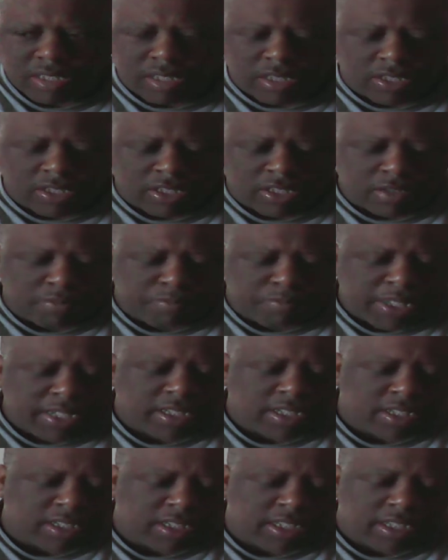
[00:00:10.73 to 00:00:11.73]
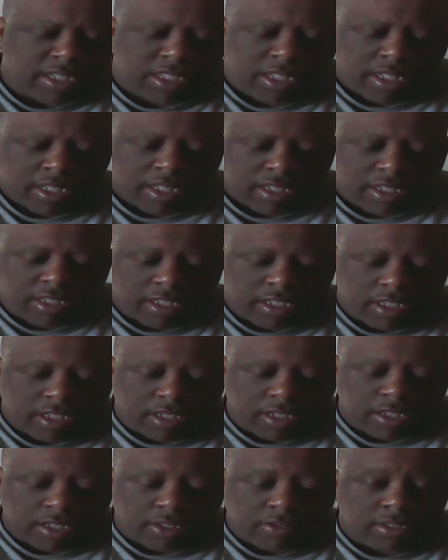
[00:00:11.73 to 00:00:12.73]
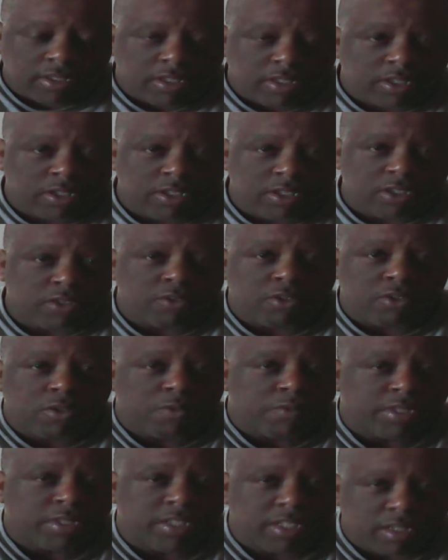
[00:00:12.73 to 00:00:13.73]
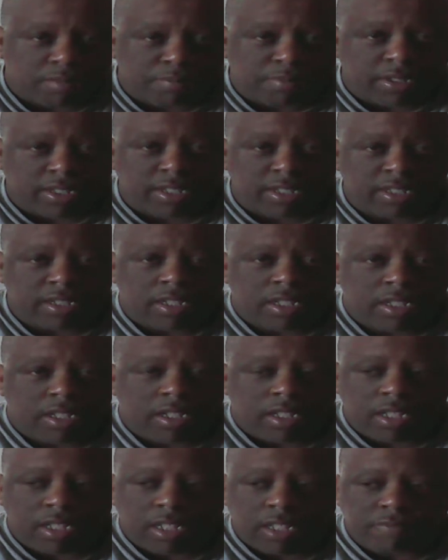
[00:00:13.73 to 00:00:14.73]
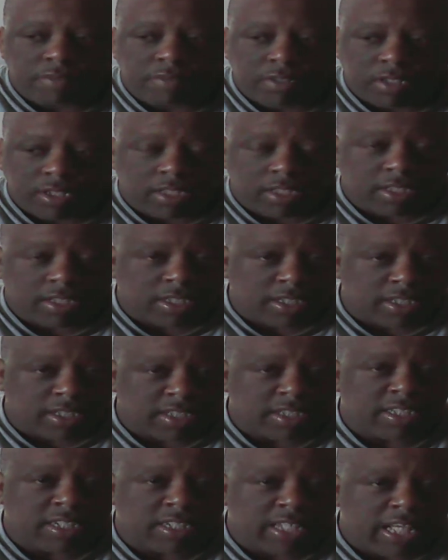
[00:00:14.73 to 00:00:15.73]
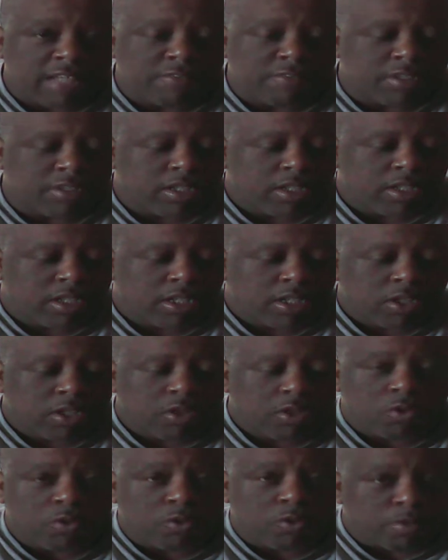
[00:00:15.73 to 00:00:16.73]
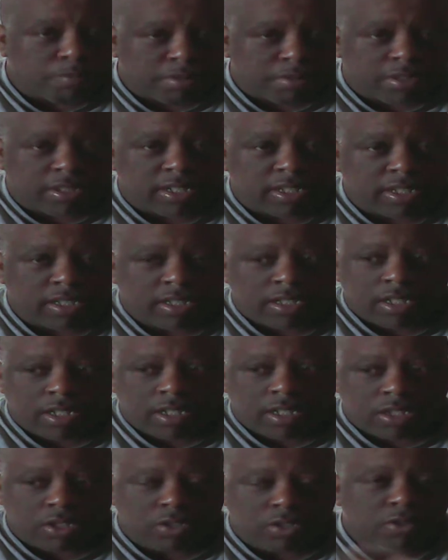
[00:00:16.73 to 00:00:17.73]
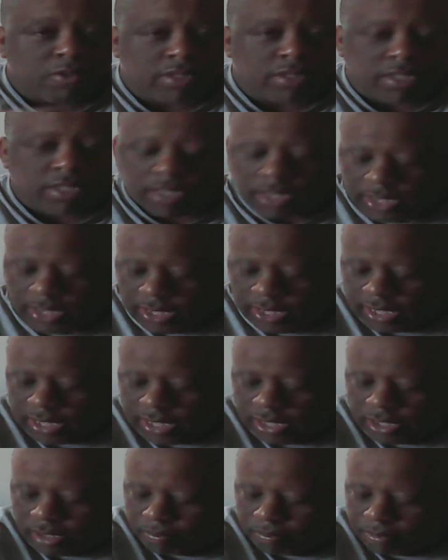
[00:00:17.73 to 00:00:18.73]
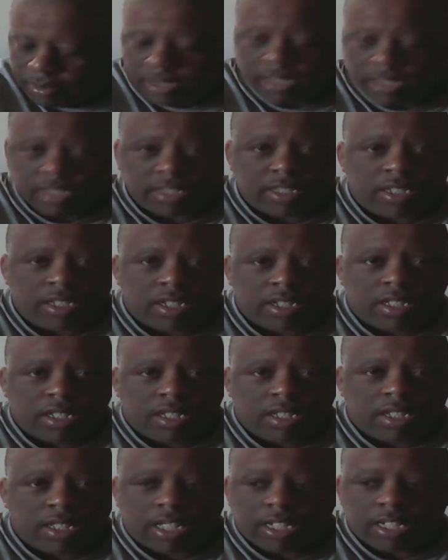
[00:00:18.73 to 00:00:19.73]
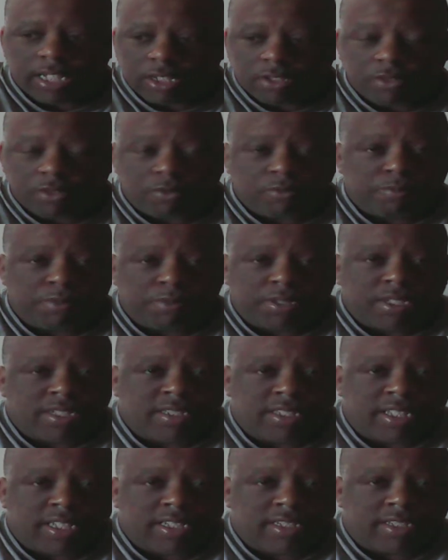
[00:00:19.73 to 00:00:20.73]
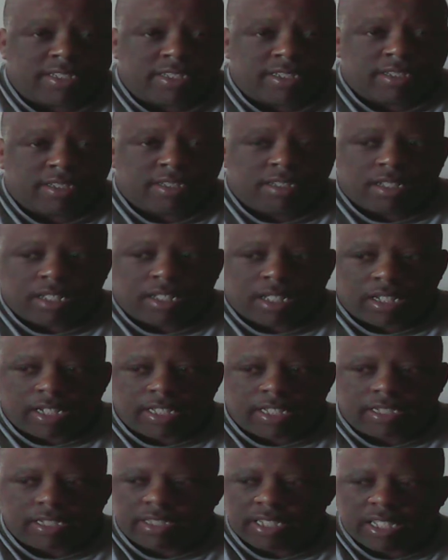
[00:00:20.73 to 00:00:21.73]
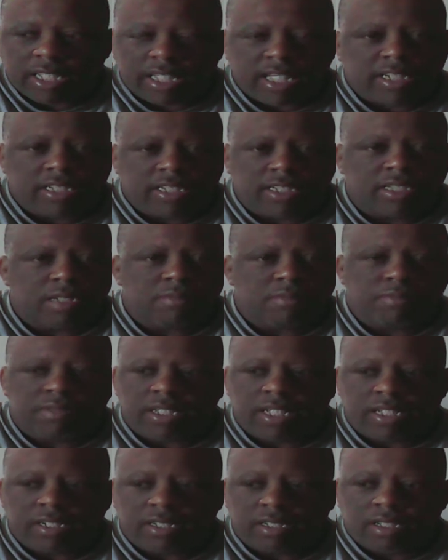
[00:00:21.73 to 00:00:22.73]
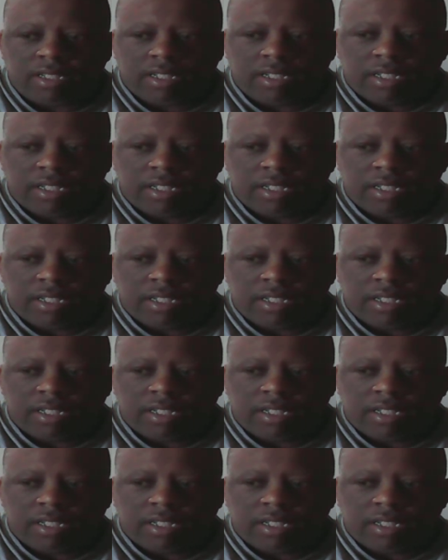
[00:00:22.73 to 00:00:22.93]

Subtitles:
So medically, you don't know what's in the blood. If it's saliva or blood, you go to get your blood, and they do blood tests, and they say, hey, there's some kind of,